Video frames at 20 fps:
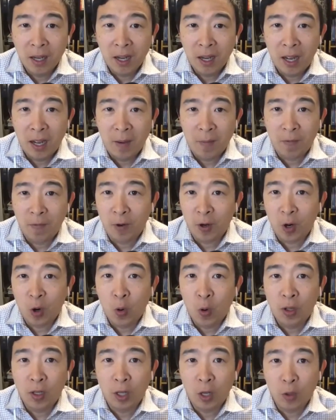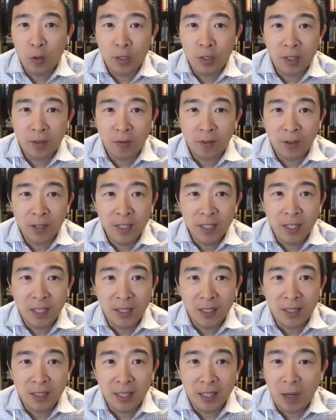for a whole host of
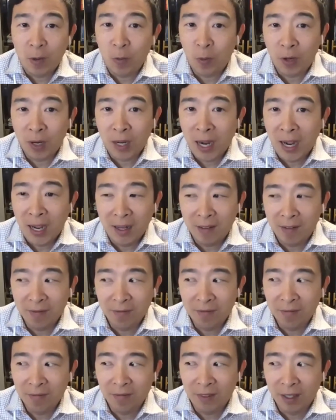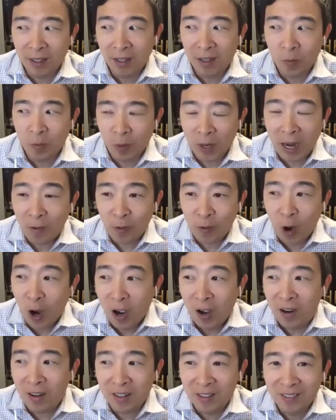reasons. And we're not
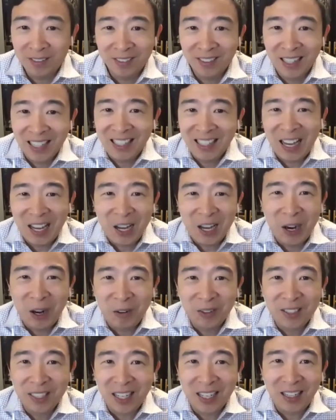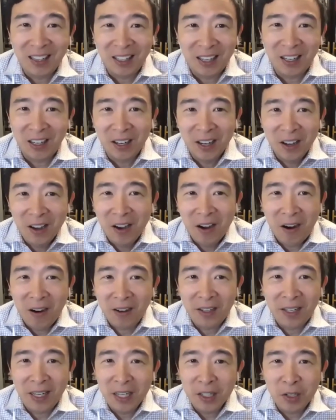wrong. You know, it's like our
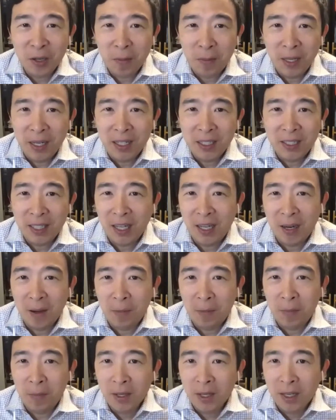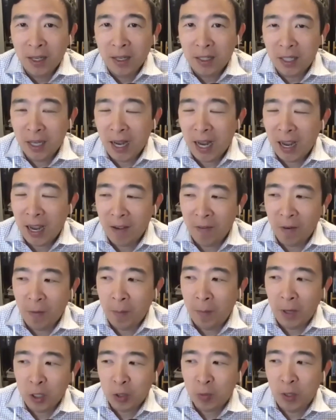kids are being set up to have a
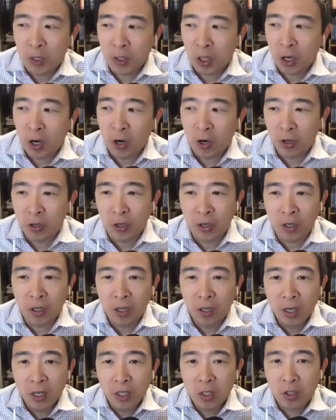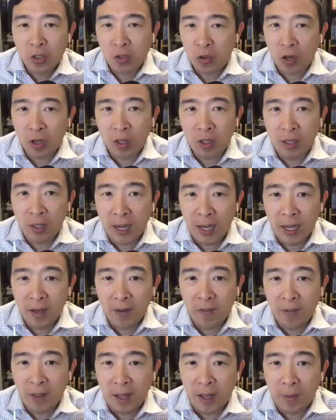much, much harder struggle ahead
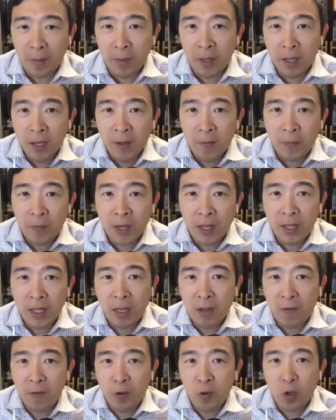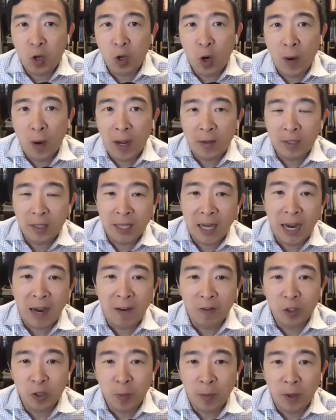of them. And then if you go out to the
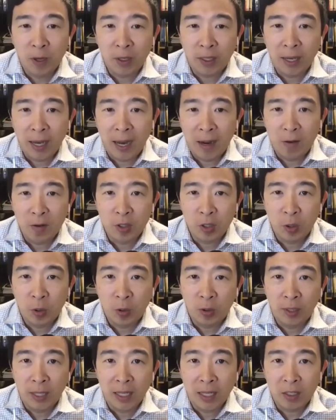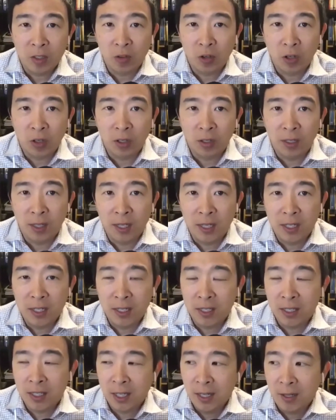average American household, that struggle
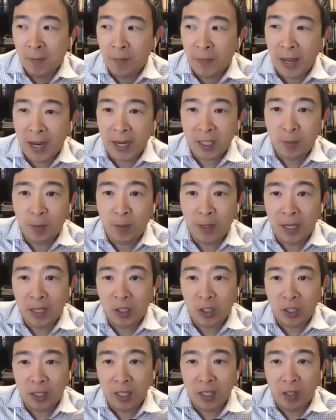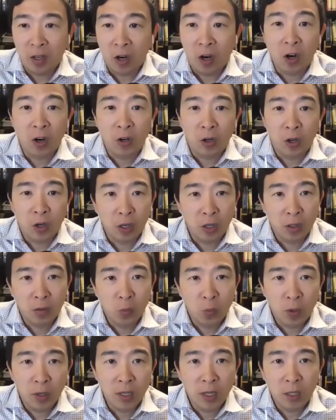is exponentially harder,
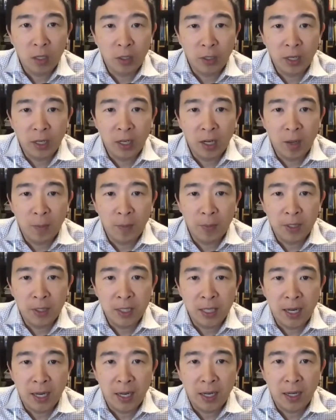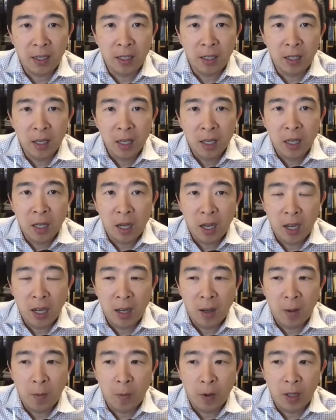where they're looking up and saying,
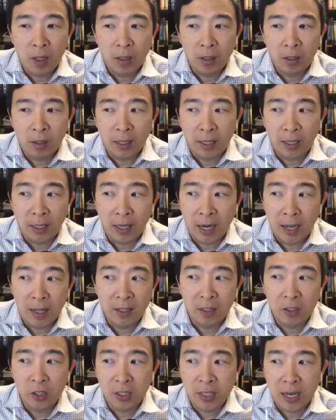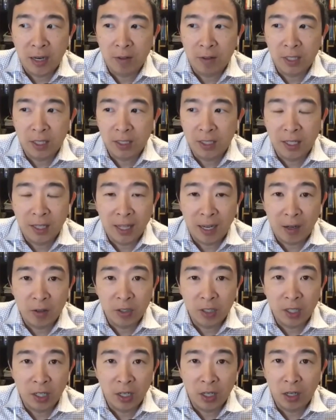well, like college is now $60,000
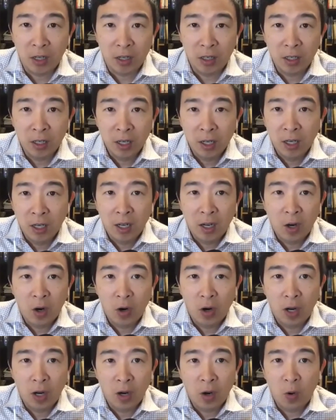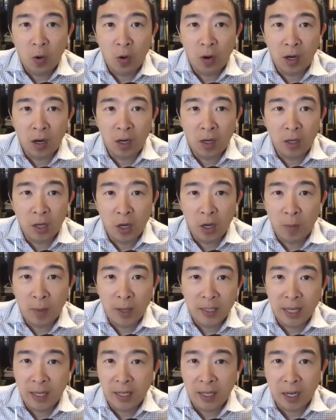a year, or you know, my
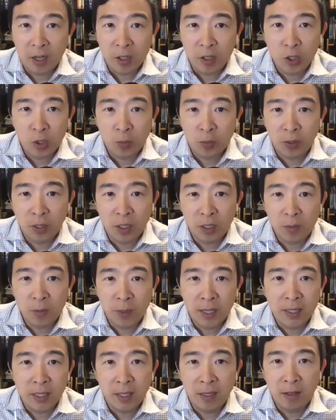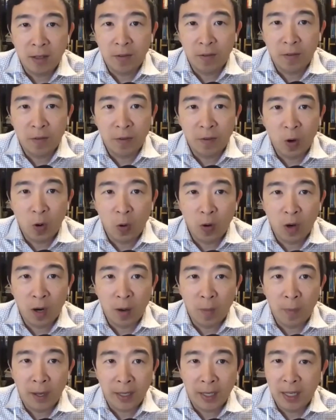daycare is super expensive, or
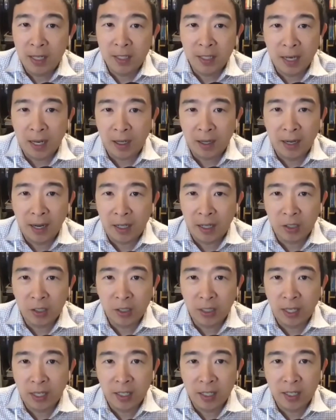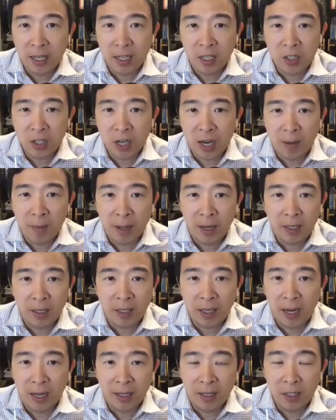my kid's not going to actually get a steady job out of
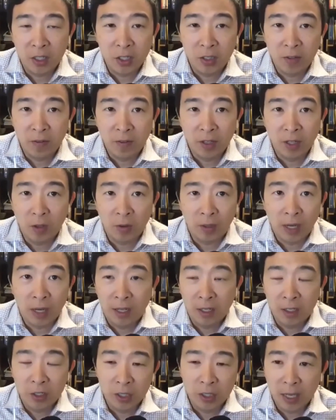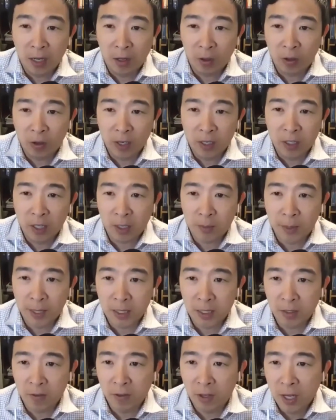college, even though college is now crazy
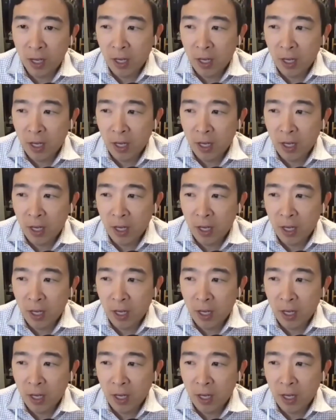expensive.